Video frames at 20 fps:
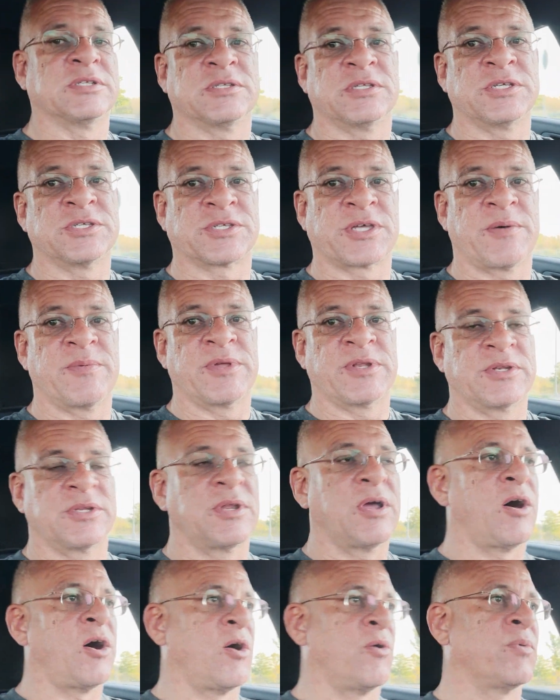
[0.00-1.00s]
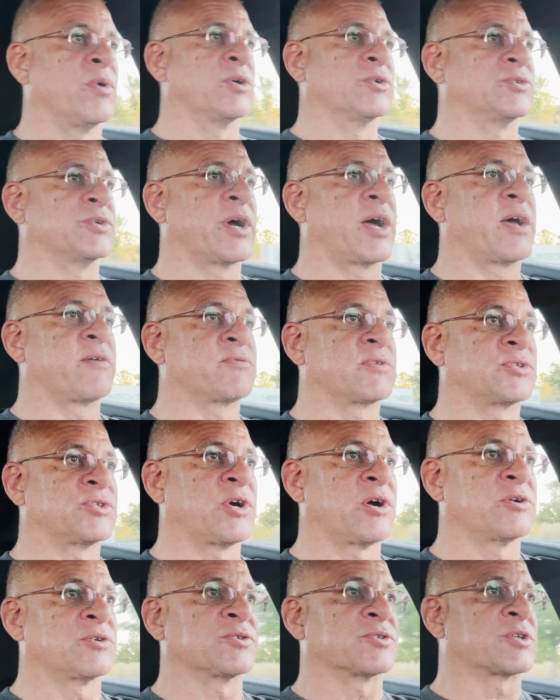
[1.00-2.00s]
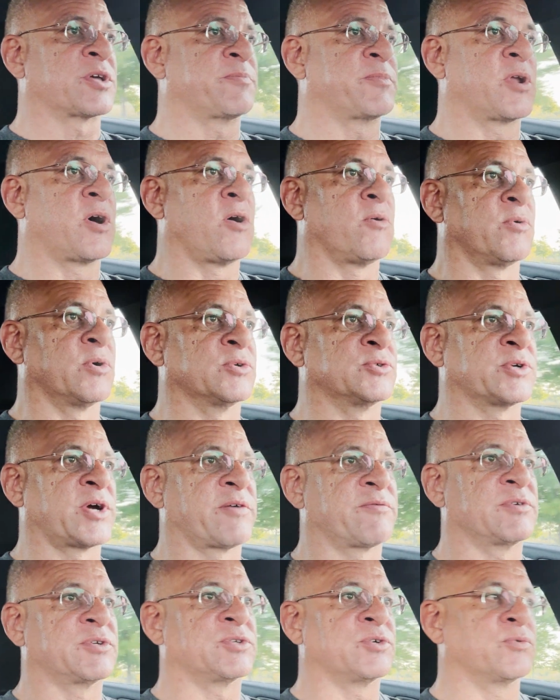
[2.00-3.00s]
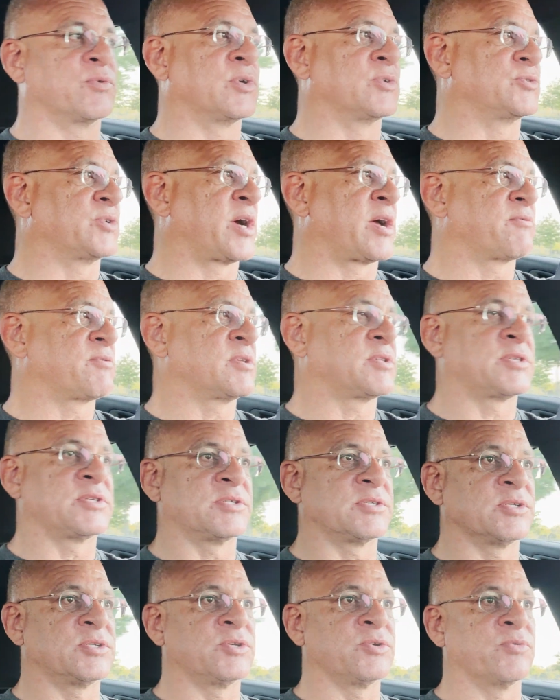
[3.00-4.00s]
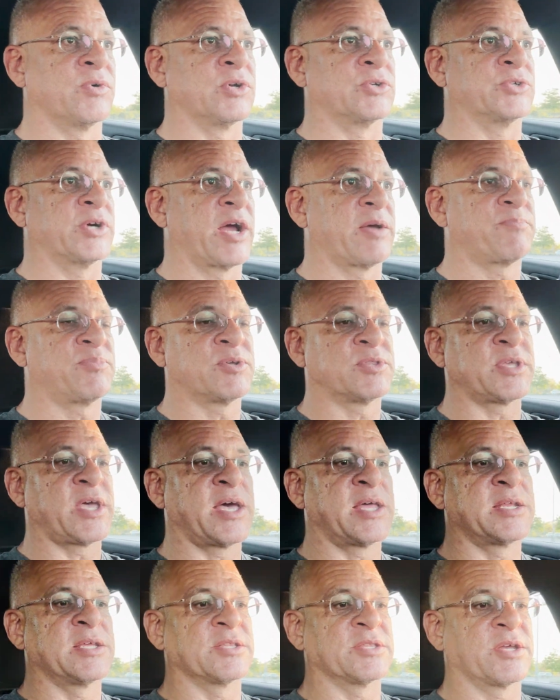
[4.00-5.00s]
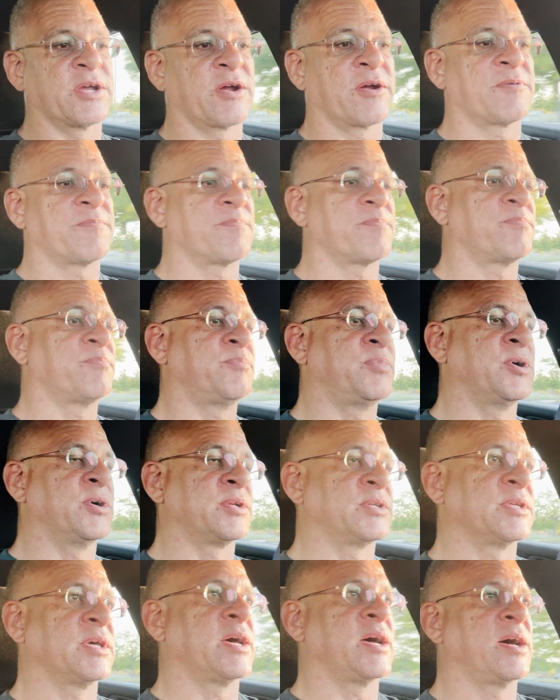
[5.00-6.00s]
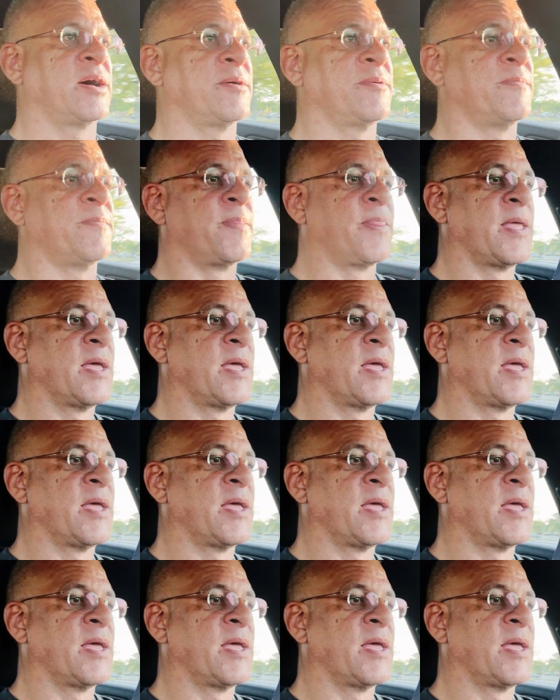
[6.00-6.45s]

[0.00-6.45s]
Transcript: these come in all-wheel drive. The Charger's come in all-wheel drive and two-wheel drive. This is a two-wheel drive. Put that in there. Put the